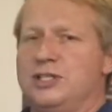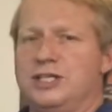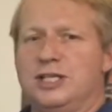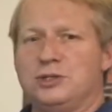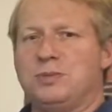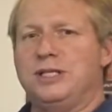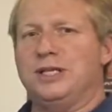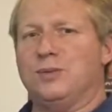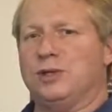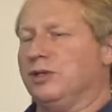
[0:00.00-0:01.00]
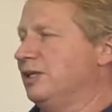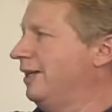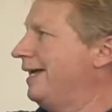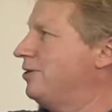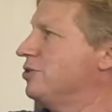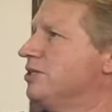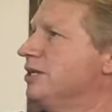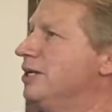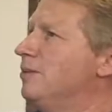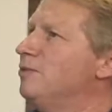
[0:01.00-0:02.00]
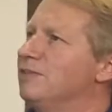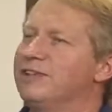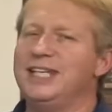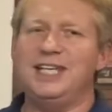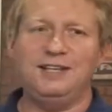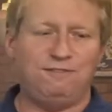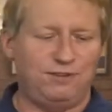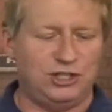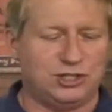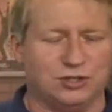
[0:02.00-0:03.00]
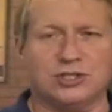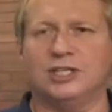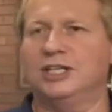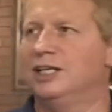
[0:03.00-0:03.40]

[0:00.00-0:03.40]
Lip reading: DSP network that allows us a number of key features,